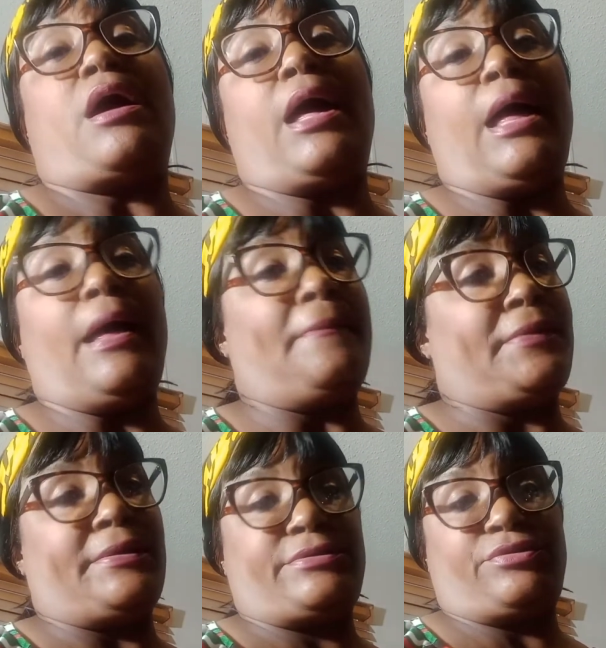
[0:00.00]
I'd
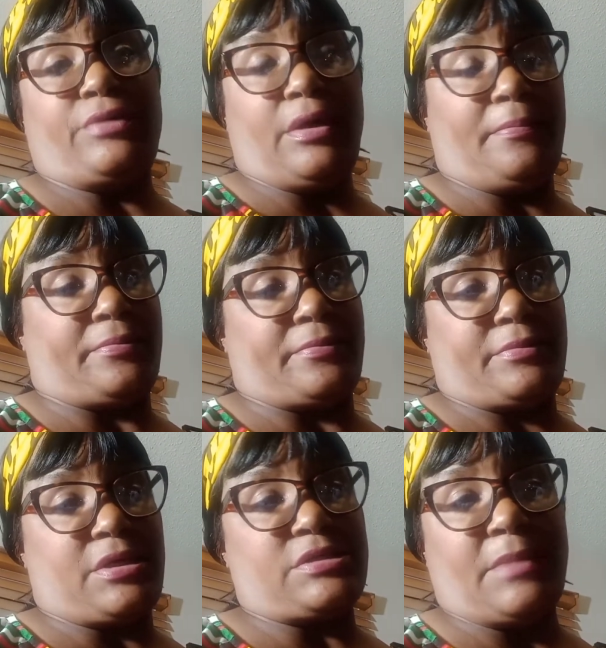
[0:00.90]
be in trouble.
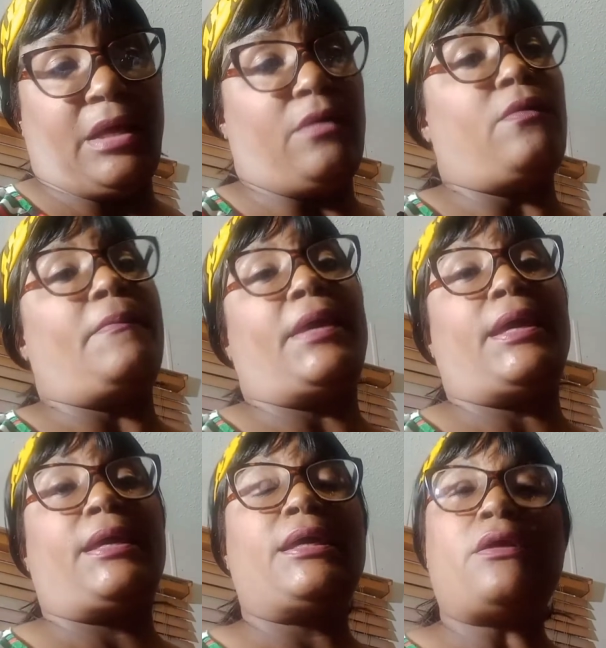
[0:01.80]
Cause my old
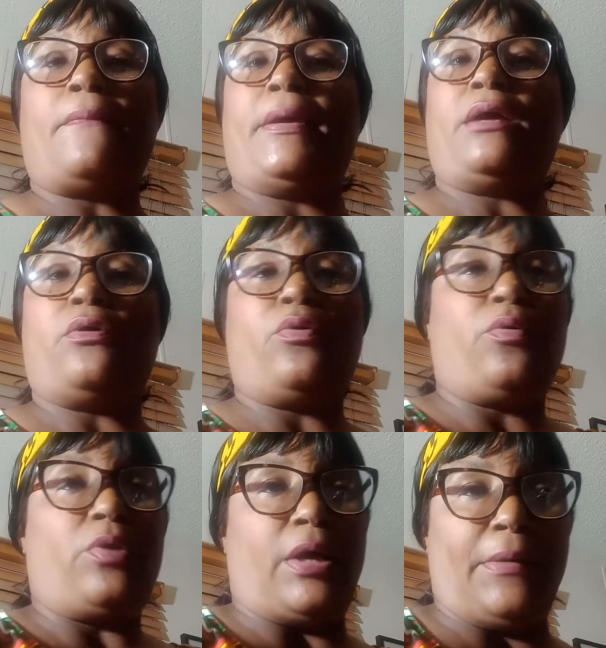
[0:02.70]
man, he don't make a
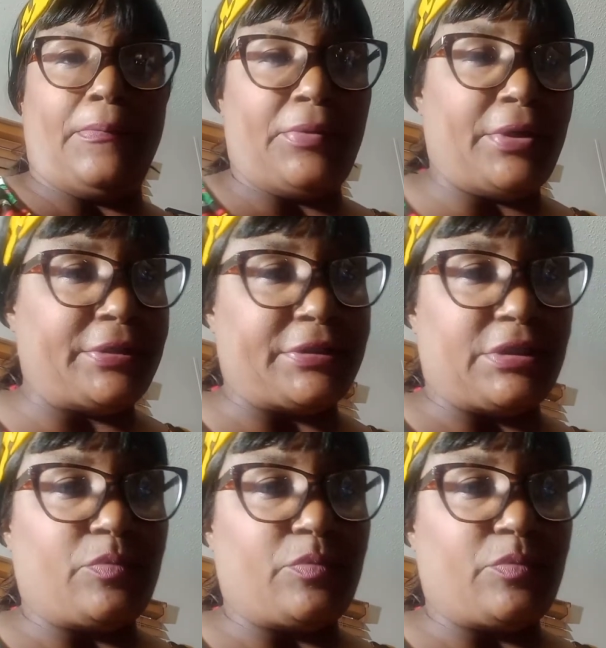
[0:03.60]
whole lot of money.